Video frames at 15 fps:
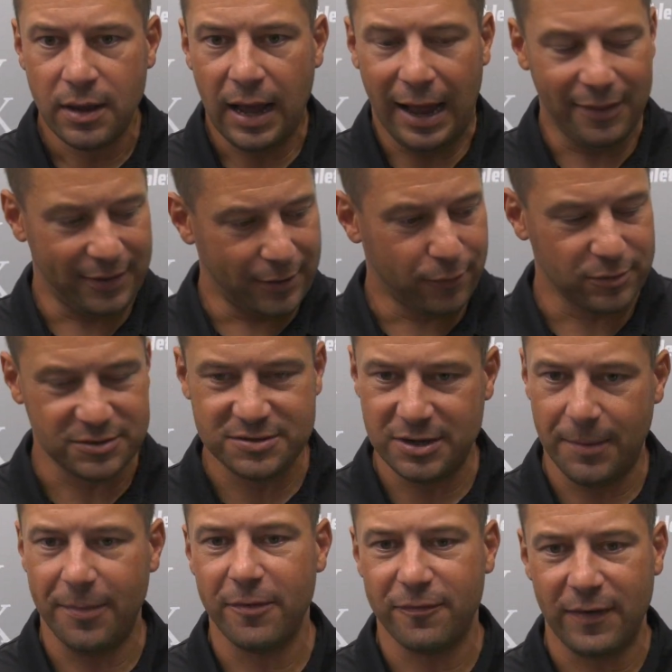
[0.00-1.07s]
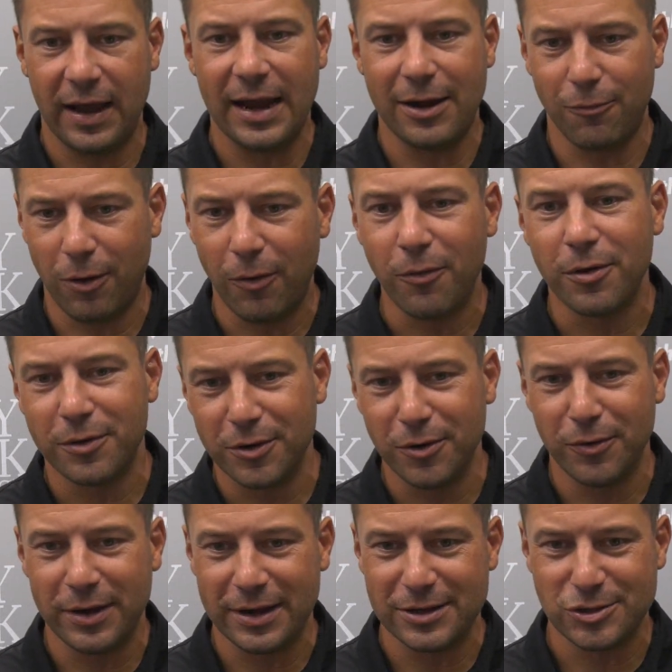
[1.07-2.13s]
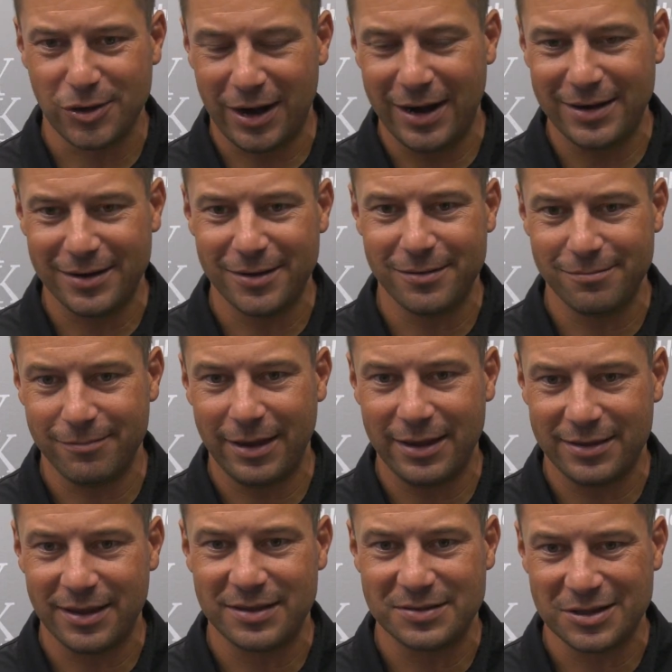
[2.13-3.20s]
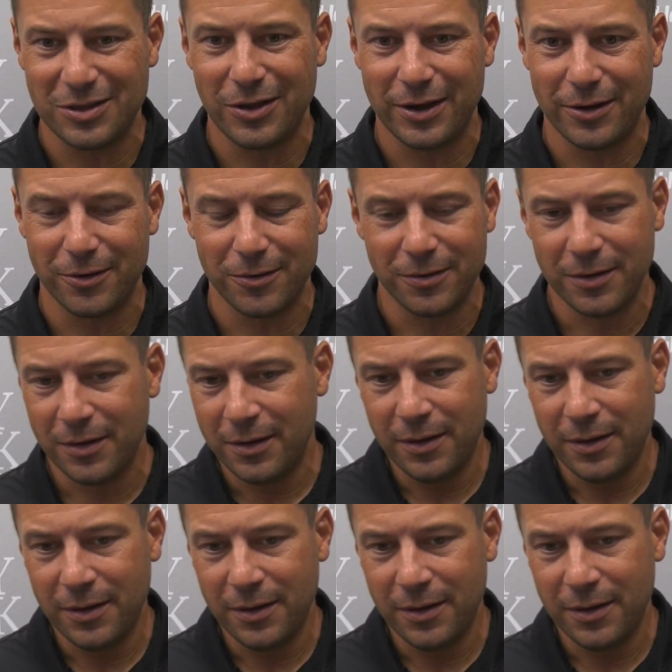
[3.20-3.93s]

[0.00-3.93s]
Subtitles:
I think we're simplifying what we're doing and trying to make things cleaner.